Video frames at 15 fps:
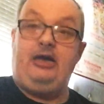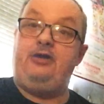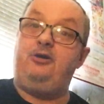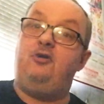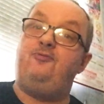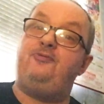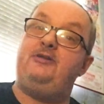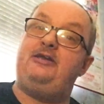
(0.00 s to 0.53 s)
And
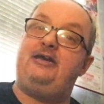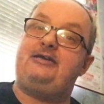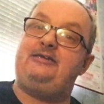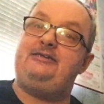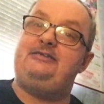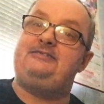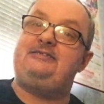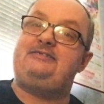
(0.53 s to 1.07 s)
hopefully I
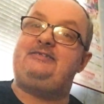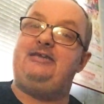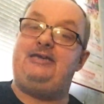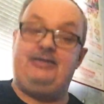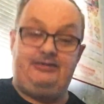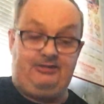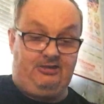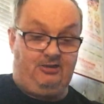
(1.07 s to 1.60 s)
can
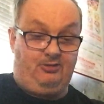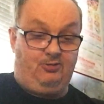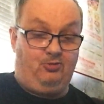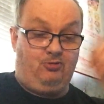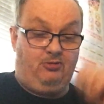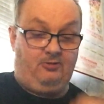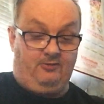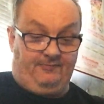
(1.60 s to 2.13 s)
entertain
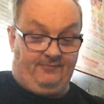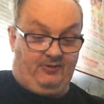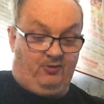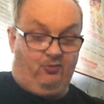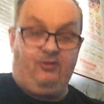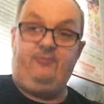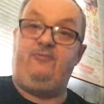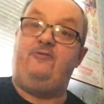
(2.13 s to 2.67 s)
you
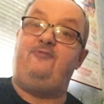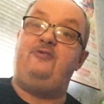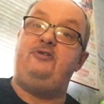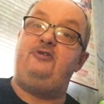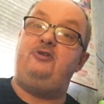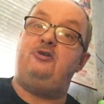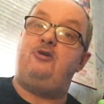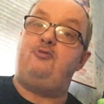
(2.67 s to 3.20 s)
with a
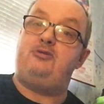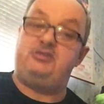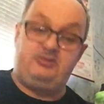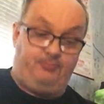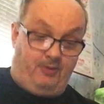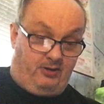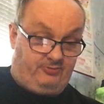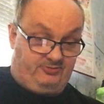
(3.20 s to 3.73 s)
video
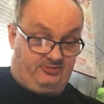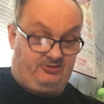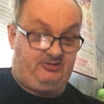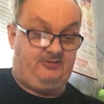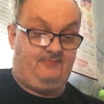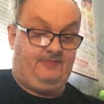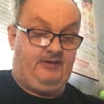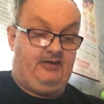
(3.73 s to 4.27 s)

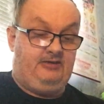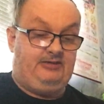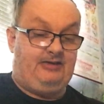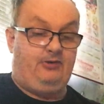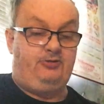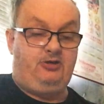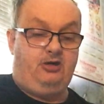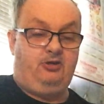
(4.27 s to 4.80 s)
response.
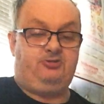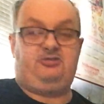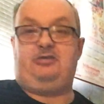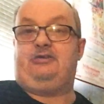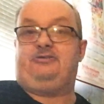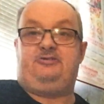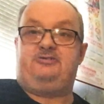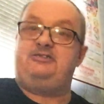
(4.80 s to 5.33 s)
Now,
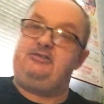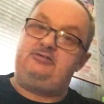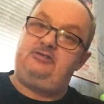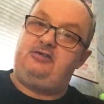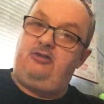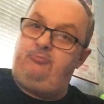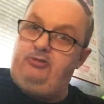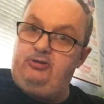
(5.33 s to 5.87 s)
Yorkshire lad, I set a
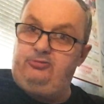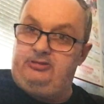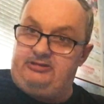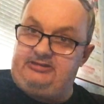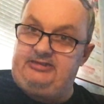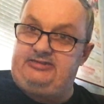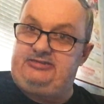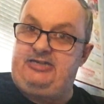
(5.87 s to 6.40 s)

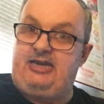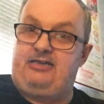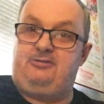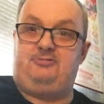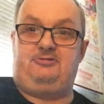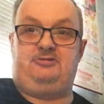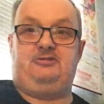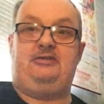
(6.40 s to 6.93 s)
community
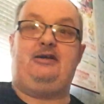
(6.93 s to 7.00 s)
challenge.